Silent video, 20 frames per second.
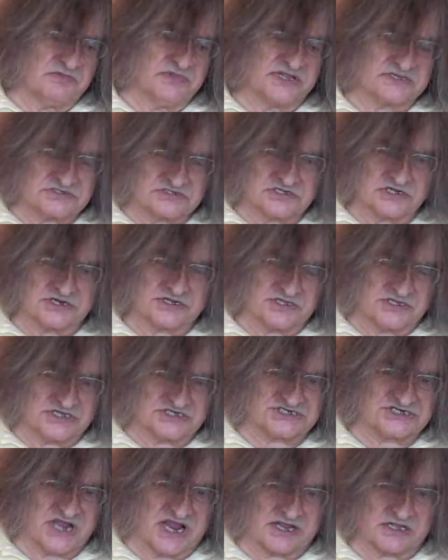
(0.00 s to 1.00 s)
let's look at
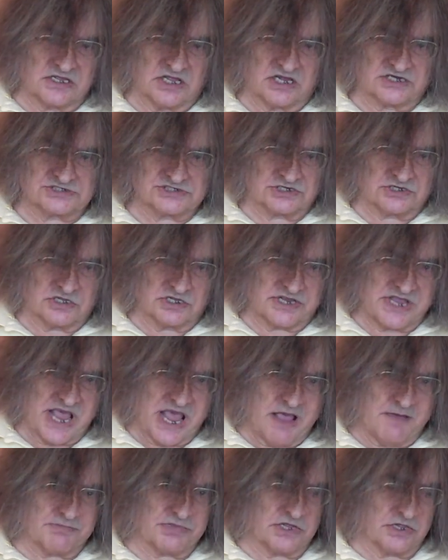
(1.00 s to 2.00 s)
the psychological
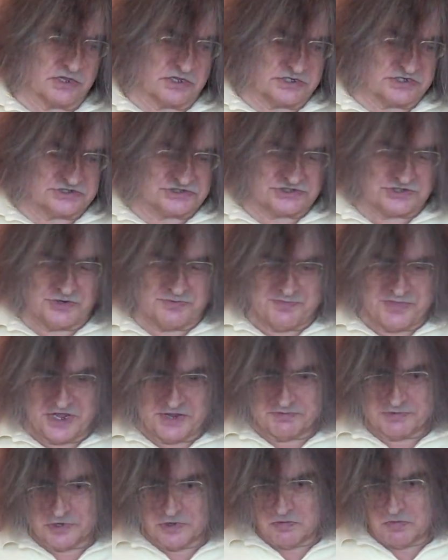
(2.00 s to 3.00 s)
capital these two
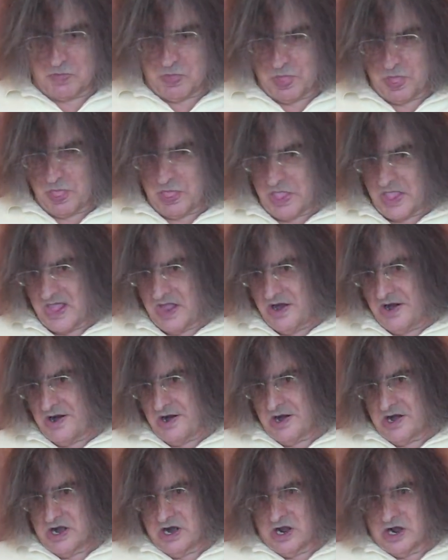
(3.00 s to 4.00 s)
people
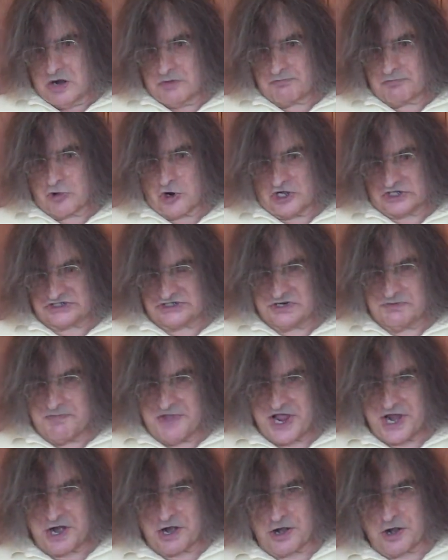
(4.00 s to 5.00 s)
brought to
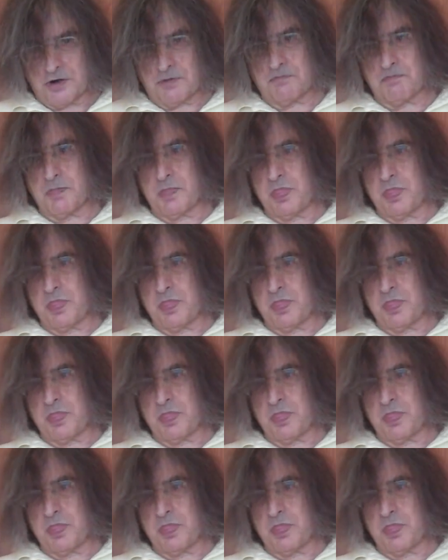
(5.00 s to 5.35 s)
bear.